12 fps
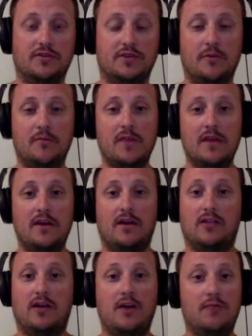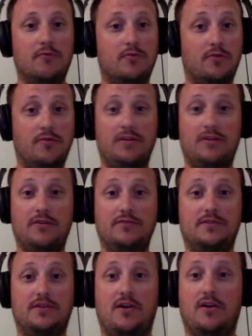So, a lot of recruiting
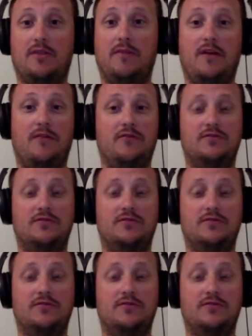news to talk about.